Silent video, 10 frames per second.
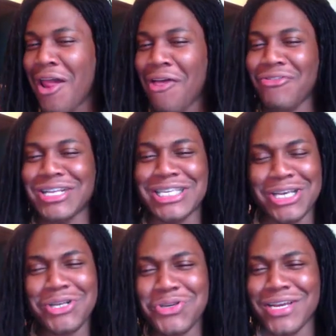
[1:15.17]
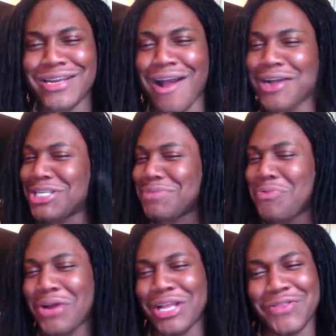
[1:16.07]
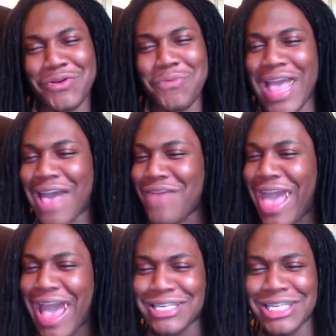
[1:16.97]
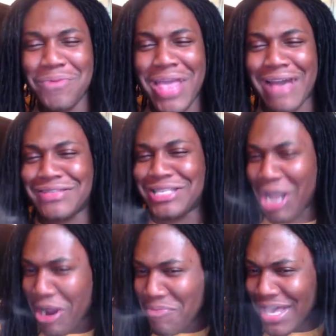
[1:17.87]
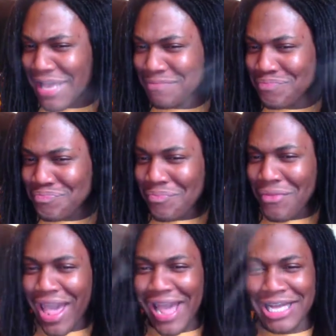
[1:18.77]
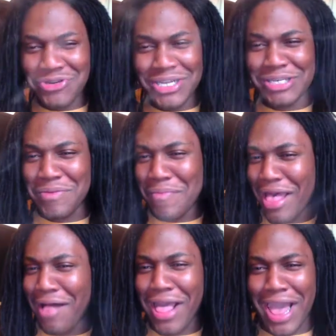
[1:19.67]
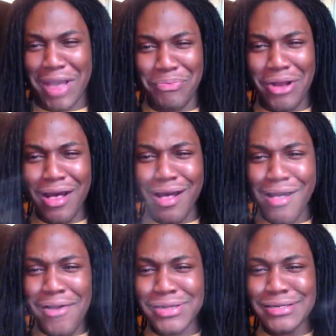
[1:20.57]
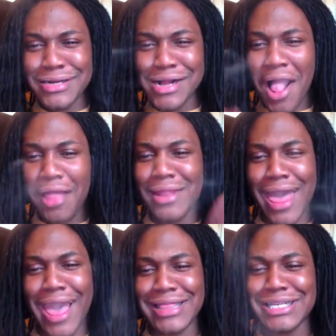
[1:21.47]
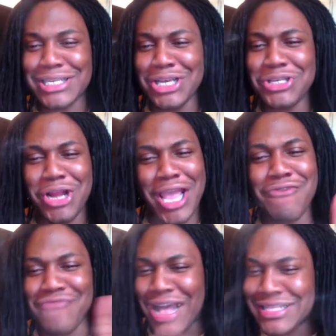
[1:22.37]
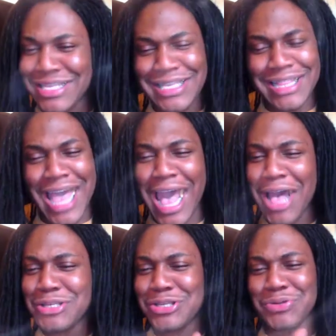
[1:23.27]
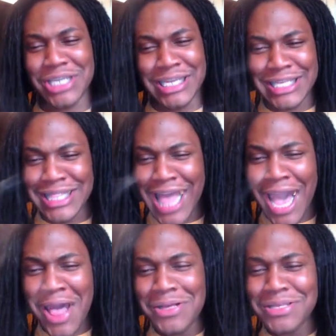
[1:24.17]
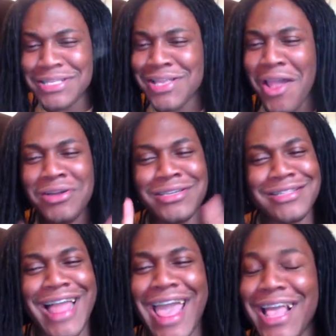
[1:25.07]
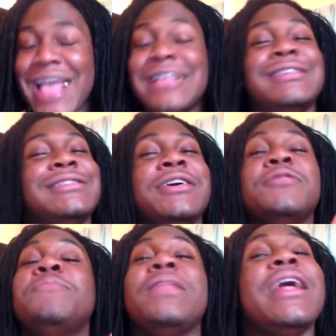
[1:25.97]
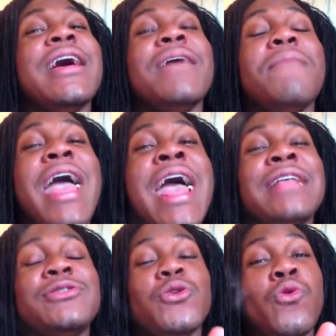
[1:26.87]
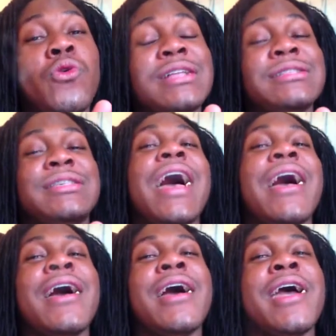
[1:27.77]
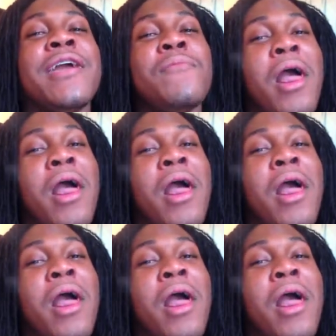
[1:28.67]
The children are just pouring through. We have Ashley, we have Darby, Adrian, Jamel, April. Like, the children are here. Ronzi's in the house. Eugene's in the house. Like, sublime and on time.